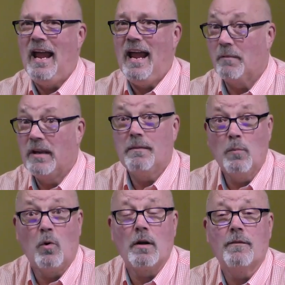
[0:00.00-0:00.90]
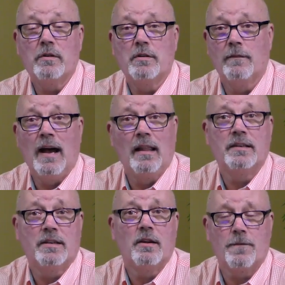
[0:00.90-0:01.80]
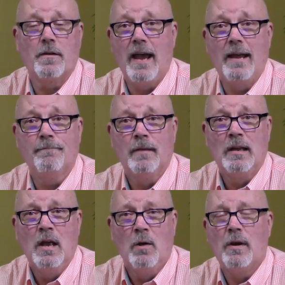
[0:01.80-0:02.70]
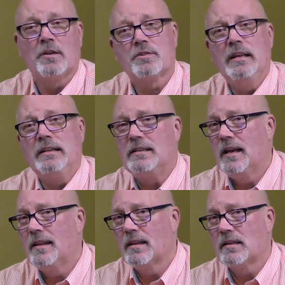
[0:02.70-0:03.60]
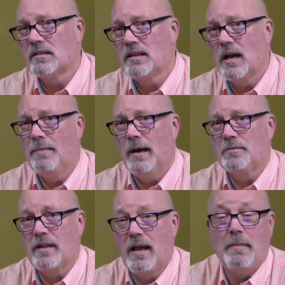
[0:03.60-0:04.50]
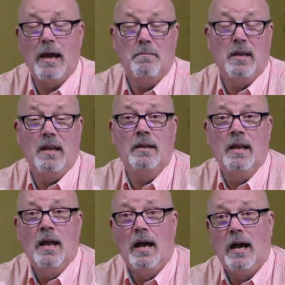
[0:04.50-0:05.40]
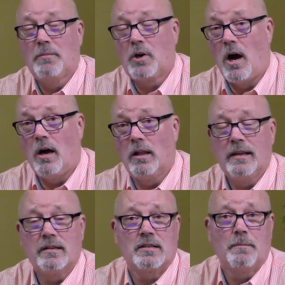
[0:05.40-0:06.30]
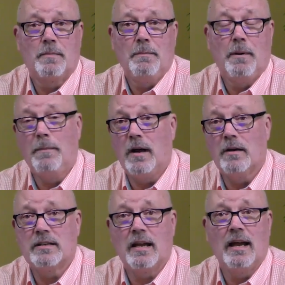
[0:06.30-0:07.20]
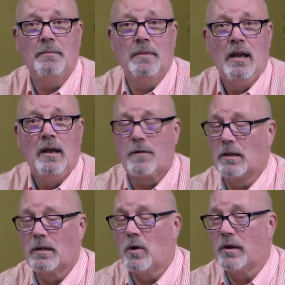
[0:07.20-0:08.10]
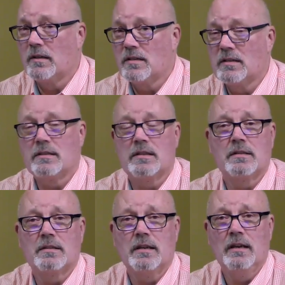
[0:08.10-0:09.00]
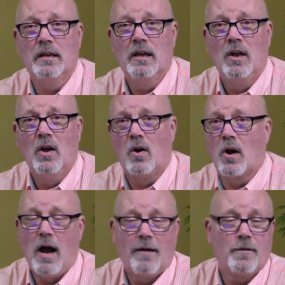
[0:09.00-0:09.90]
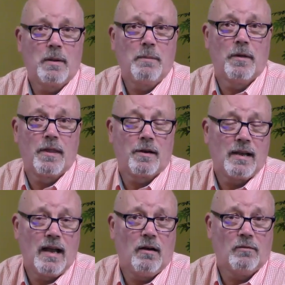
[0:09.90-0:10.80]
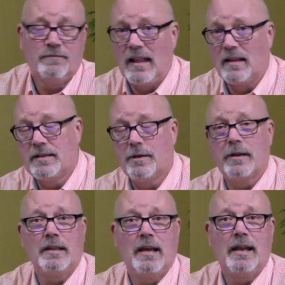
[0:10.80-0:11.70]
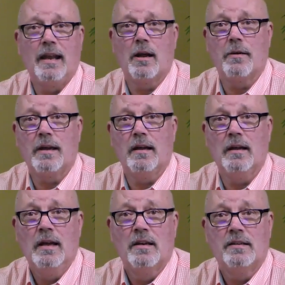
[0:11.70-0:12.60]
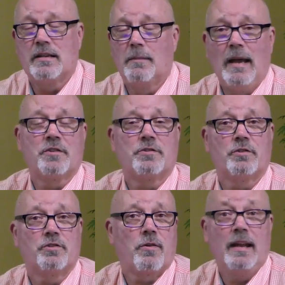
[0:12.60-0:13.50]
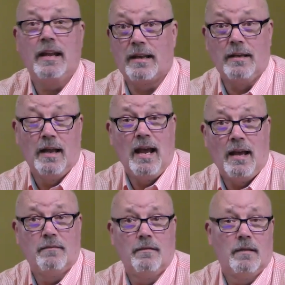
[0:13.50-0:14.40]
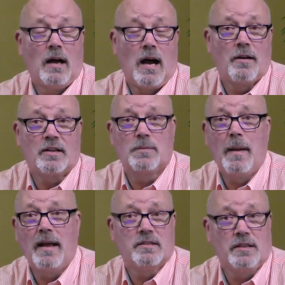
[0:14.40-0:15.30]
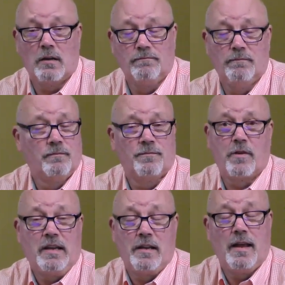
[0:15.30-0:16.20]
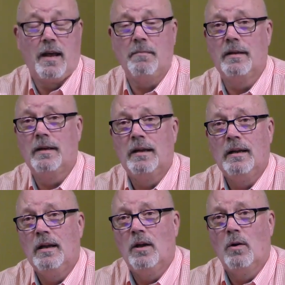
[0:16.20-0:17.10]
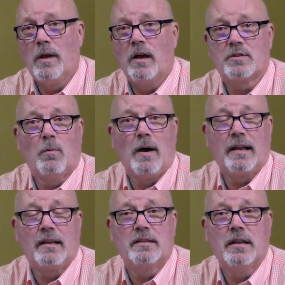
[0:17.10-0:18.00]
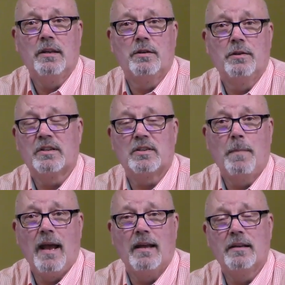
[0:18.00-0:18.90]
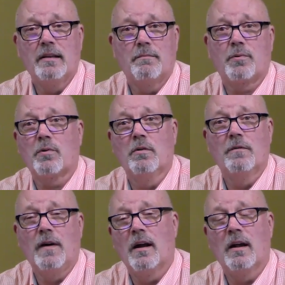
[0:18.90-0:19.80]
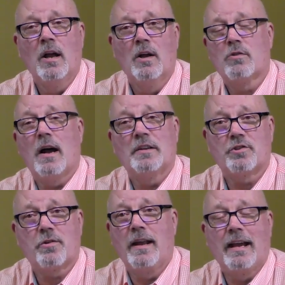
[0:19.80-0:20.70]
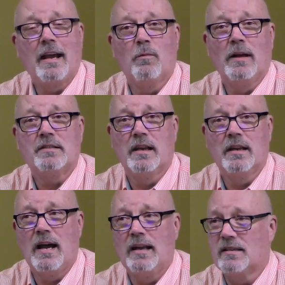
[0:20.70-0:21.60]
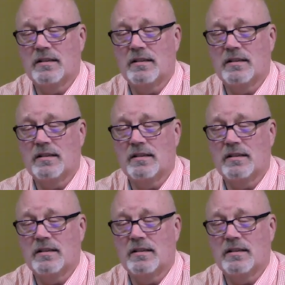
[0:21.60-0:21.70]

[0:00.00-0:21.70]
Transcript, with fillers: And we need more of you to volunteer for that. We also need to take that a step up, so that might mean um, calling some people part time for a little more consistency or offering people that are now volunteering in that area some extra training at, at our expense, you know, free to them. We also want to continue to expand and improve our cross training on Wednesday nights.